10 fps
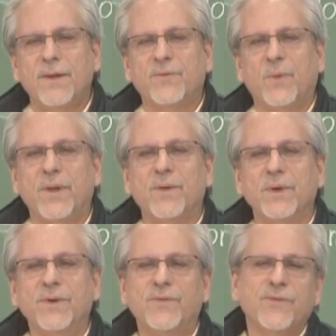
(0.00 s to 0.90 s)
And it's one of
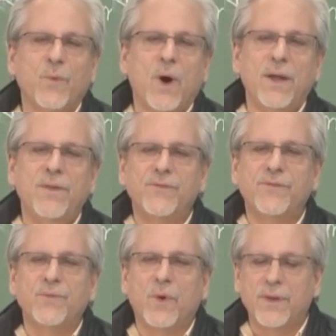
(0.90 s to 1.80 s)
the reasons why
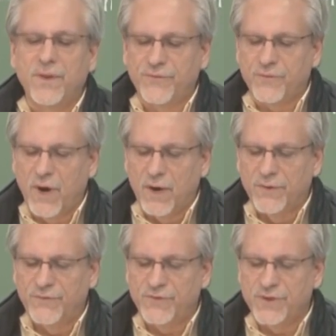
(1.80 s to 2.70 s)
this is one of the
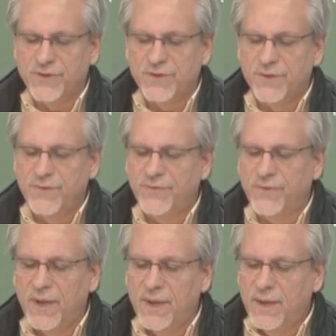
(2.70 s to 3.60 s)
strongest
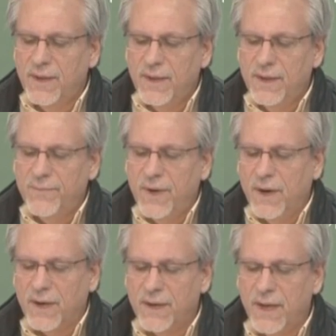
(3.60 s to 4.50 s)
churches in
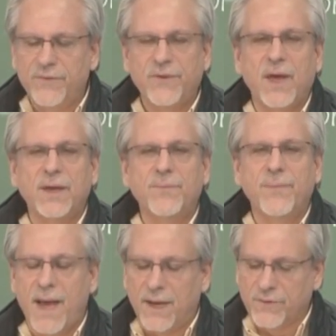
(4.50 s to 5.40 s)
America and has had
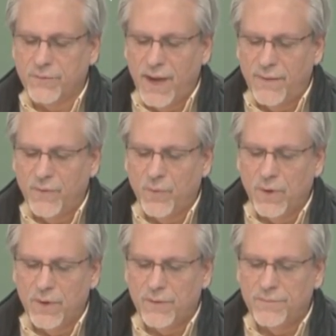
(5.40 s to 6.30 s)
impact around the
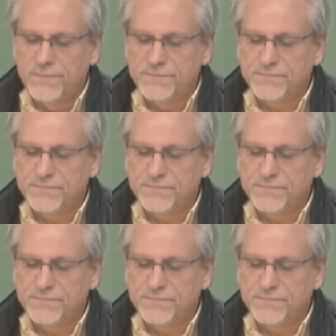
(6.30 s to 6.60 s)
world.